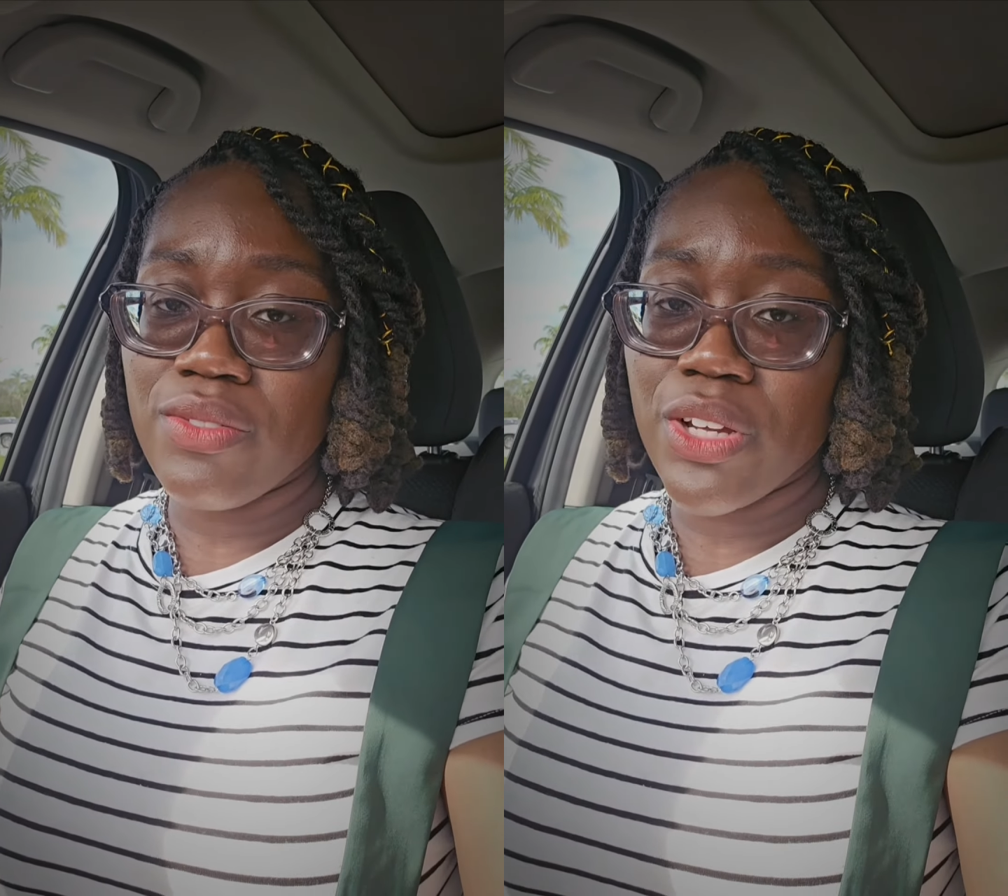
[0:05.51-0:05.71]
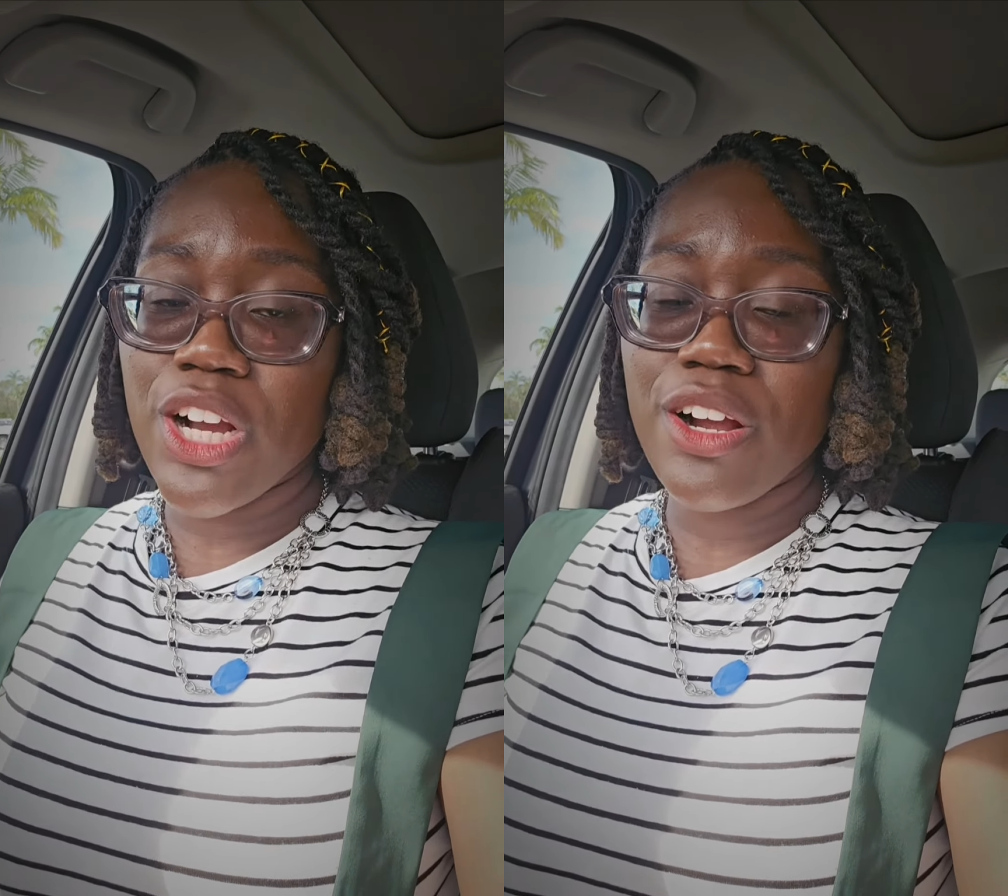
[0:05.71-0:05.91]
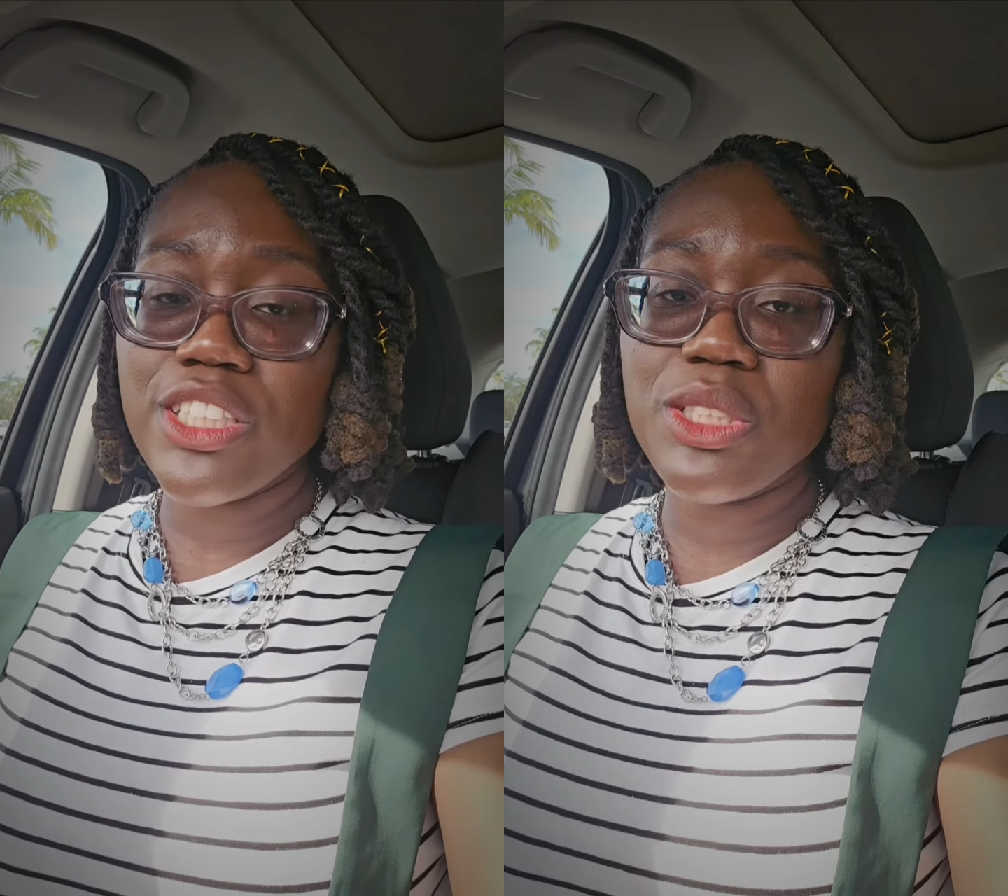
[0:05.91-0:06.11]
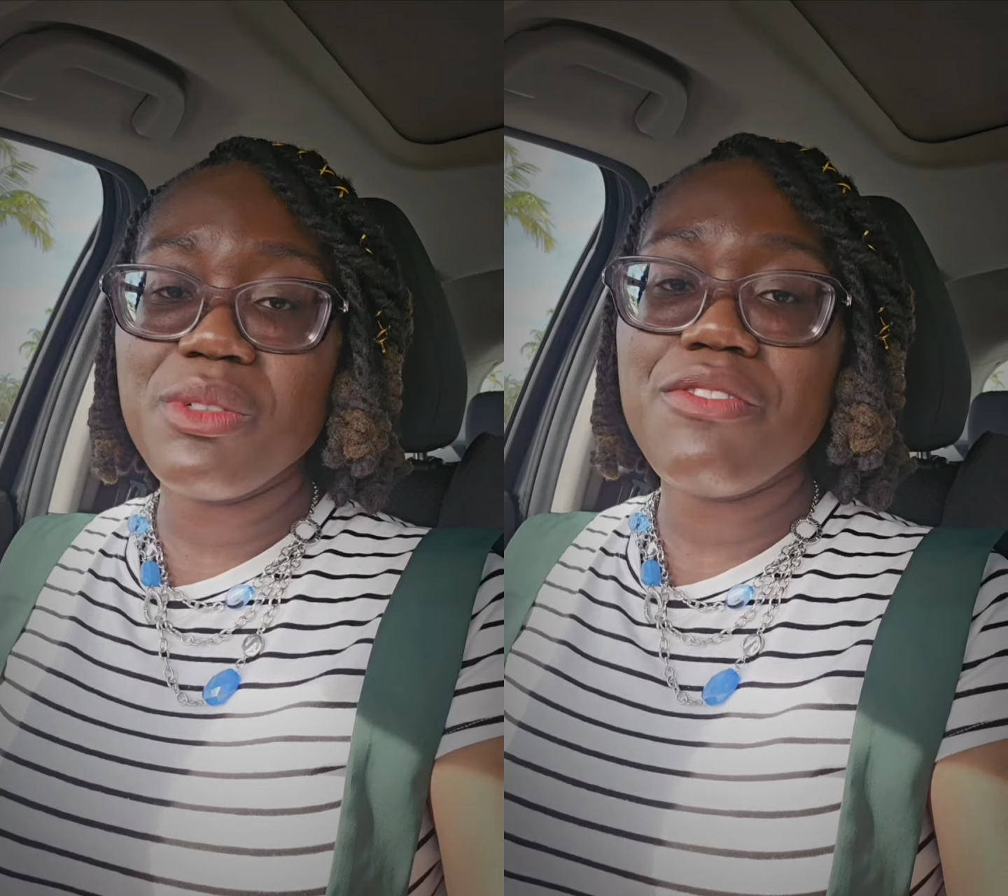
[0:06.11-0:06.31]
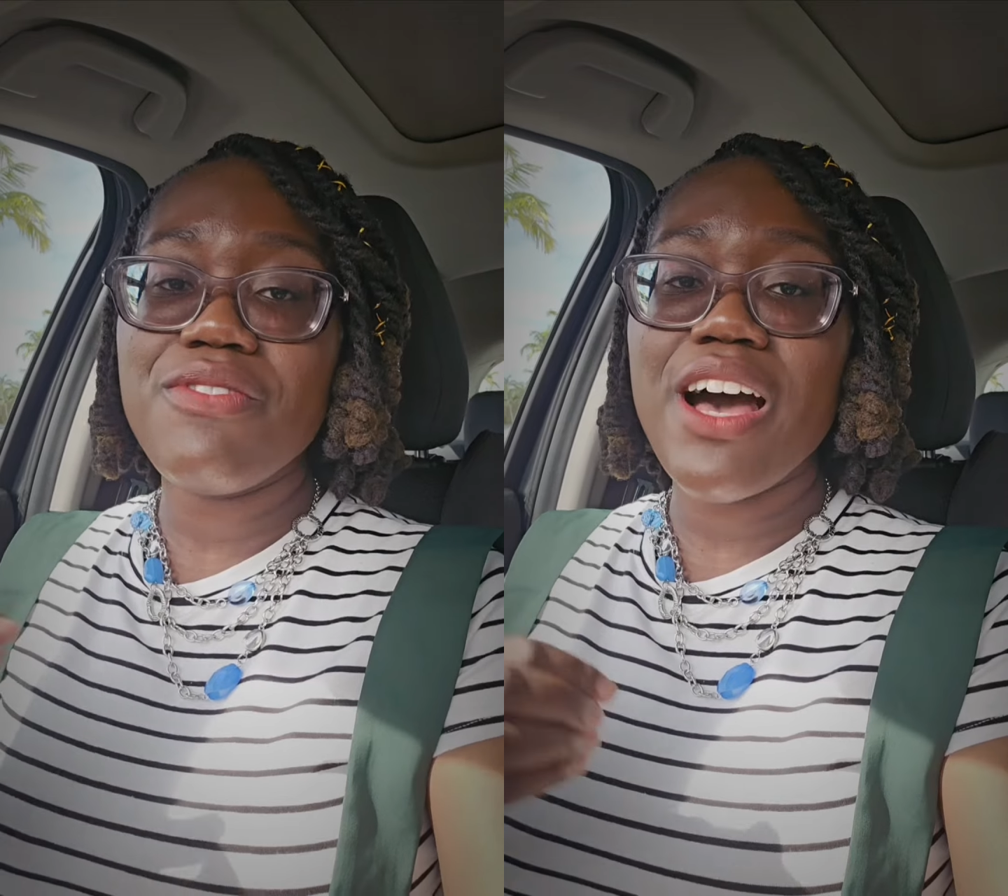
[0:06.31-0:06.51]
of
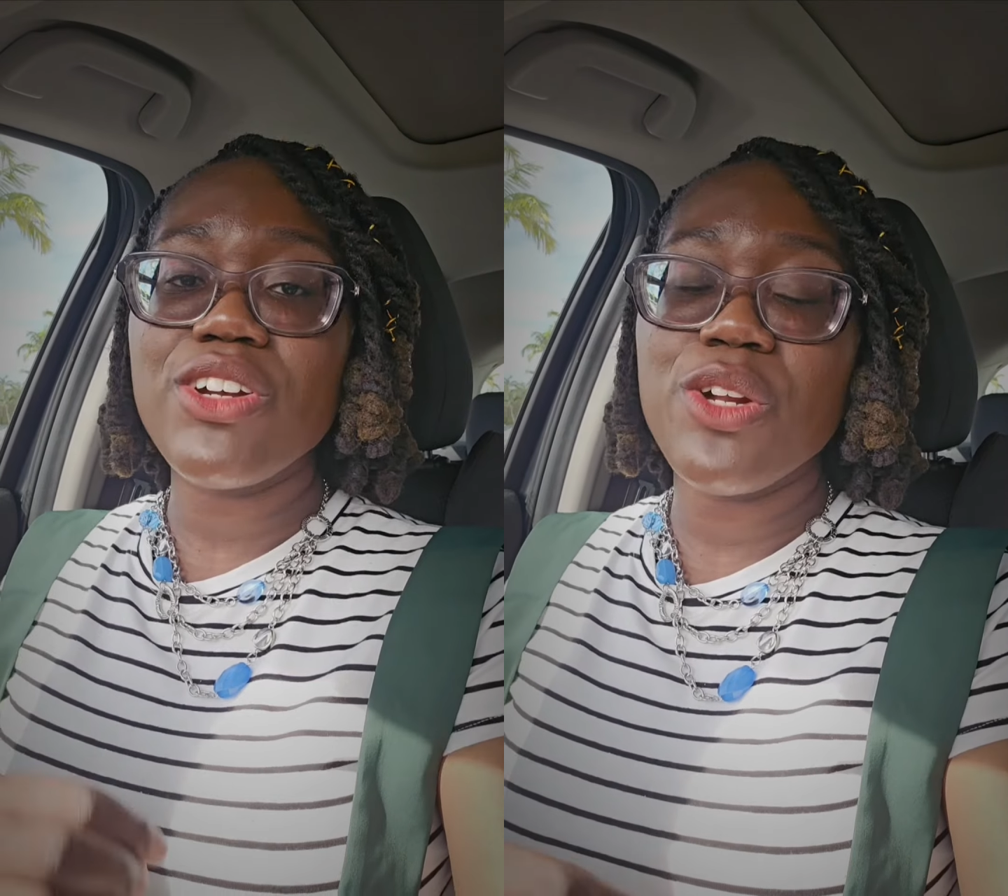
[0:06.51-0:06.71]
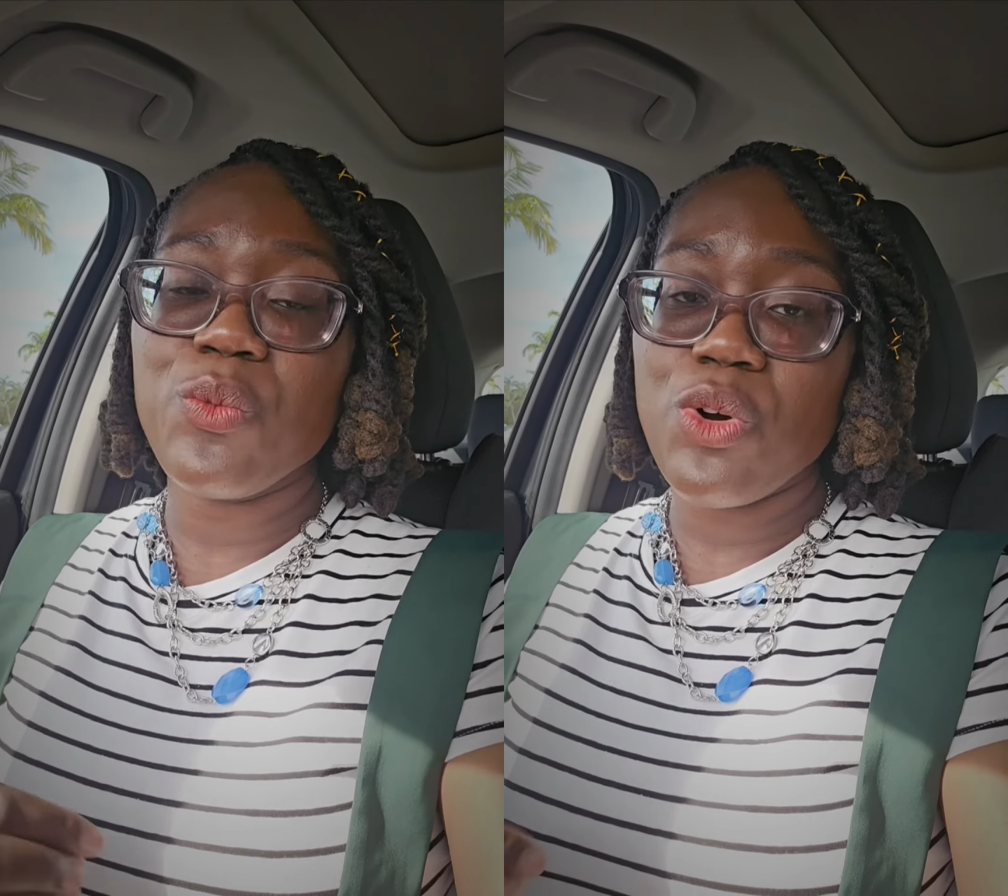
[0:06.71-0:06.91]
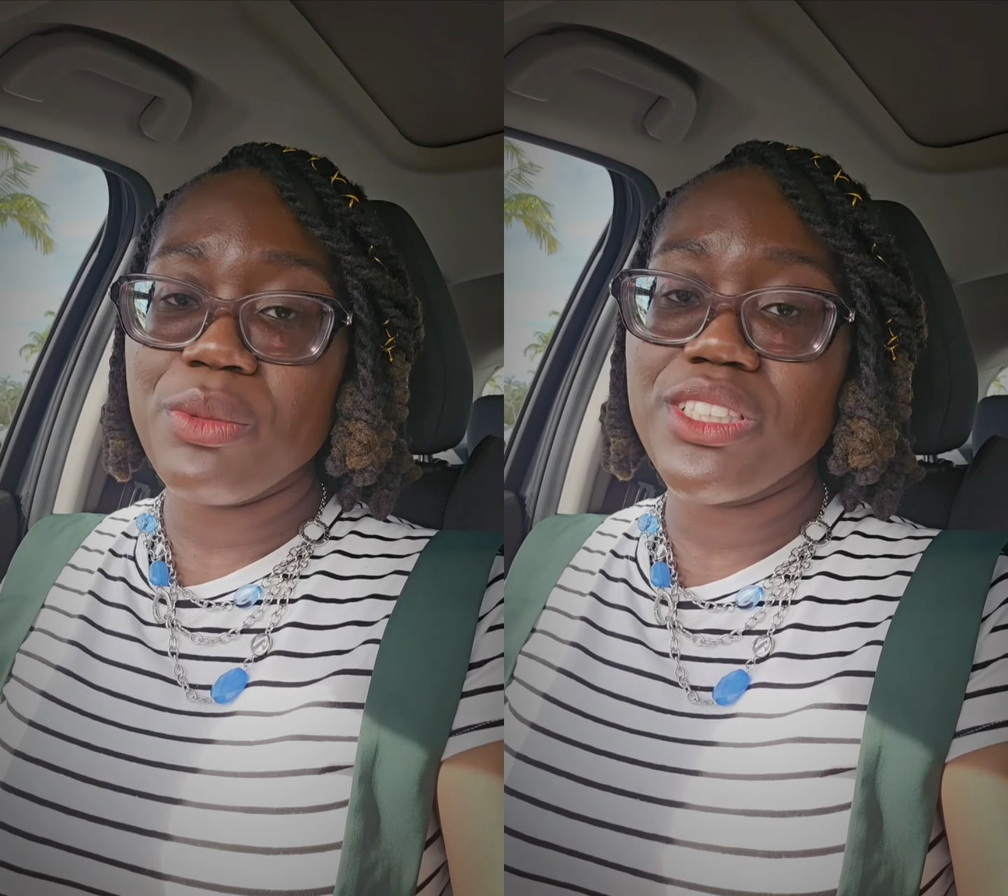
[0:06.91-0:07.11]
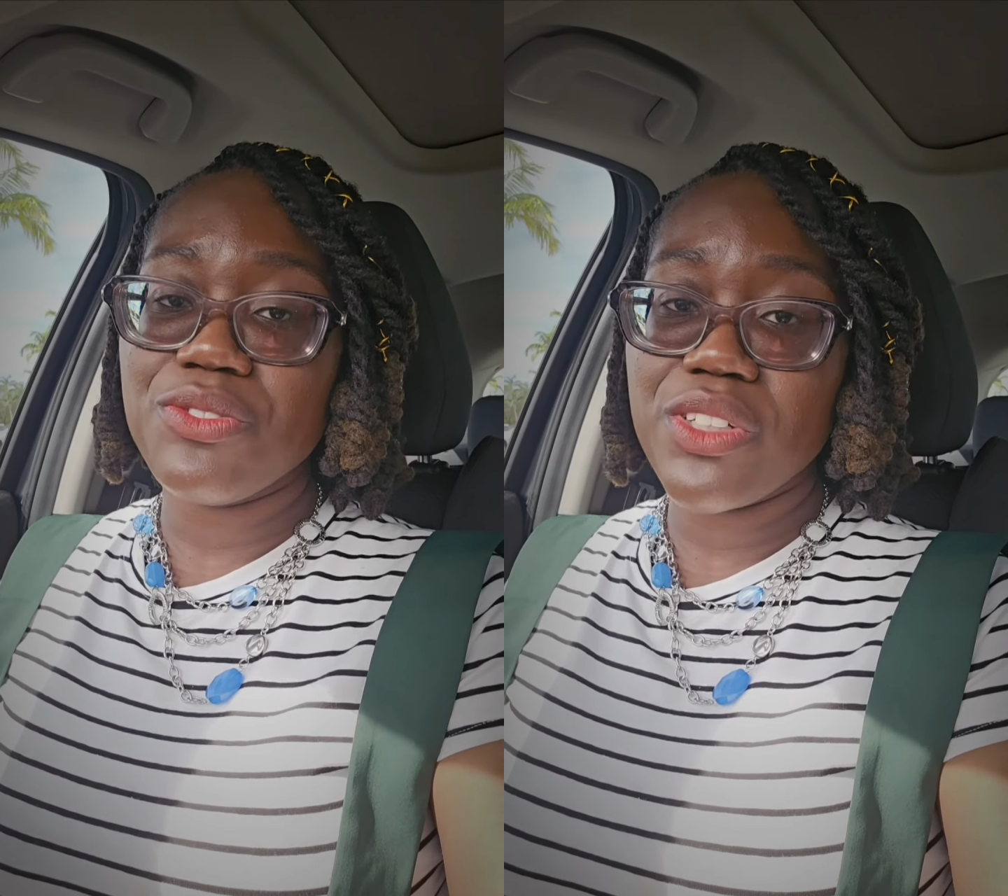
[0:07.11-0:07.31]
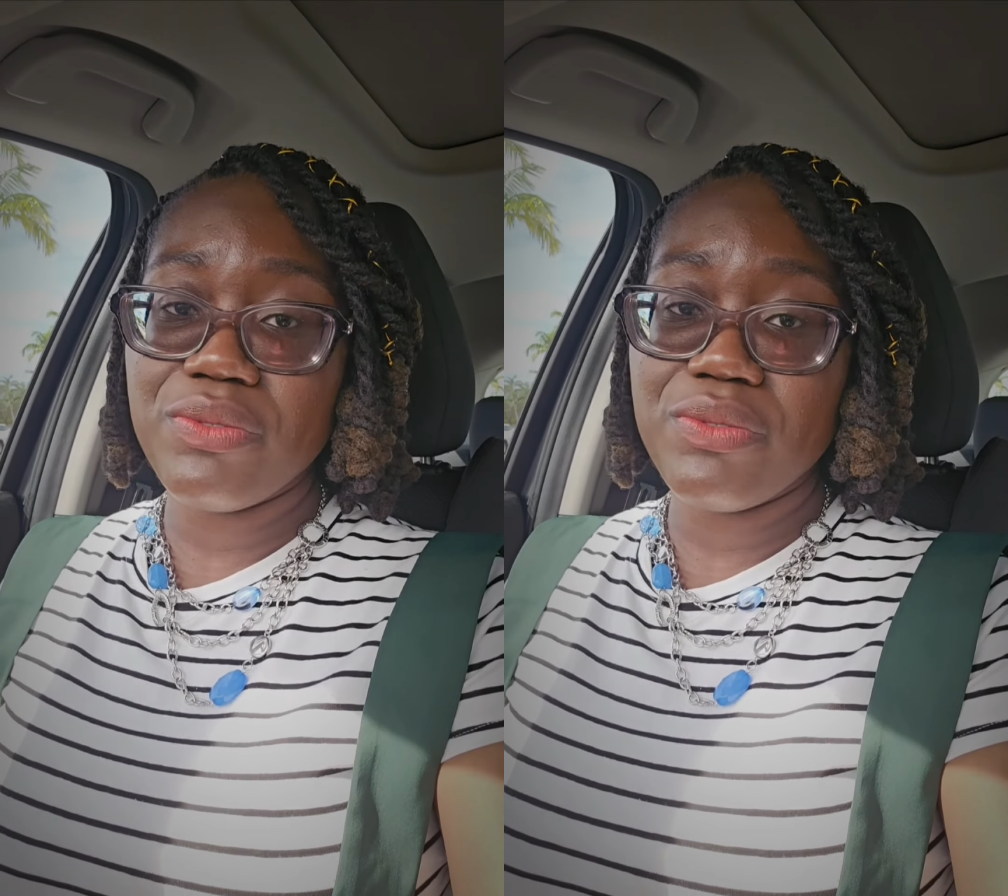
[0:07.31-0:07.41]
encouragement found in Romans